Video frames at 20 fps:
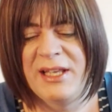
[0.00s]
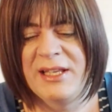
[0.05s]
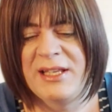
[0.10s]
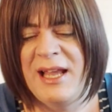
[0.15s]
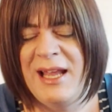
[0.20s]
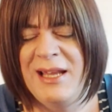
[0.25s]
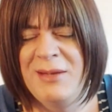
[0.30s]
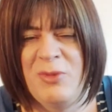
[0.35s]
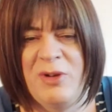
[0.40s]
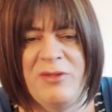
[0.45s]
it
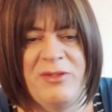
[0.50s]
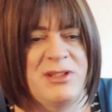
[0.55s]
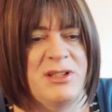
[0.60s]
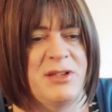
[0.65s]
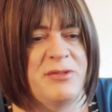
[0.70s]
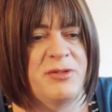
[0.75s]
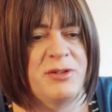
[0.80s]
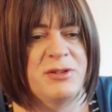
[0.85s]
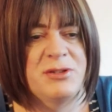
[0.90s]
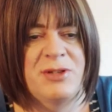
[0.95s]
came with a
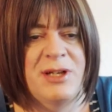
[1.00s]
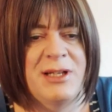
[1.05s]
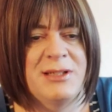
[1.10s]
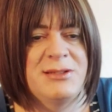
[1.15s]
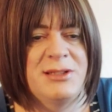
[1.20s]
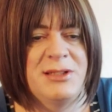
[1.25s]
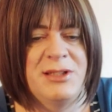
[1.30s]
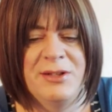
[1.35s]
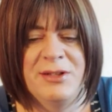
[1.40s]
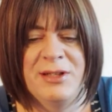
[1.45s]
different
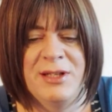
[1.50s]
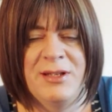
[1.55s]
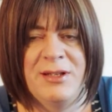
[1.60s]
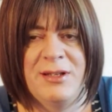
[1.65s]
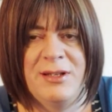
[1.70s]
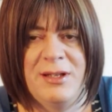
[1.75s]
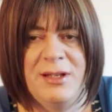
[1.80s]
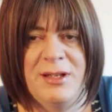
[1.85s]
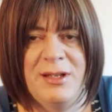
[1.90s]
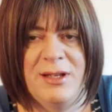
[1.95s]
tractor unit,
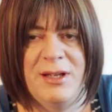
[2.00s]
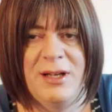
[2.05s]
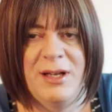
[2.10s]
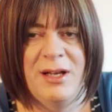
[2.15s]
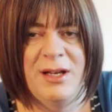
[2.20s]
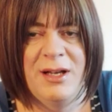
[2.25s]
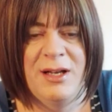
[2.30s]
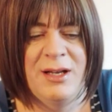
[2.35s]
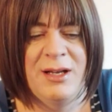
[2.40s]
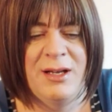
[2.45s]

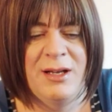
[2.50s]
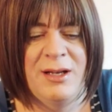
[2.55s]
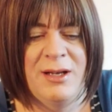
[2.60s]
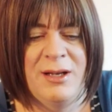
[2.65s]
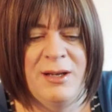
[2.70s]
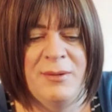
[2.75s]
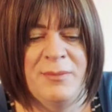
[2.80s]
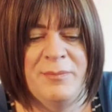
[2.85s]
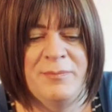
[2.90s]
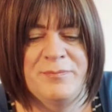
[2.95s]

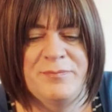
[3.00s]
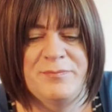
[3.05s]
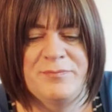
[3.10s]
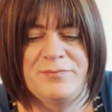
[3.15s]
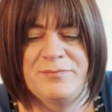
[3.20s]
and